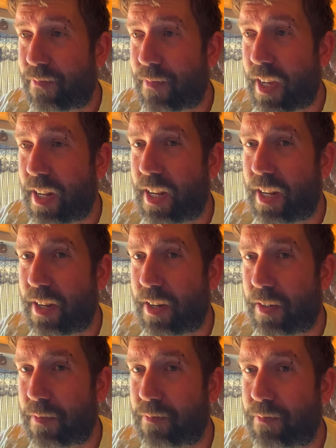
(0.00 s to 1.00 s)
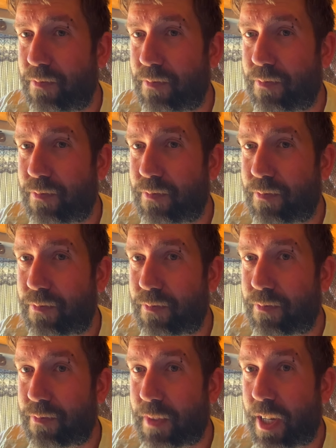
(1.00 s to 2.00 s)
and then
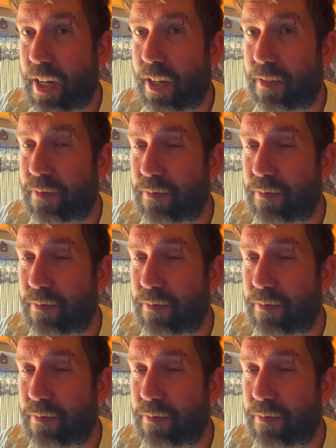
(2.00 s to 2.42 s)
yeah.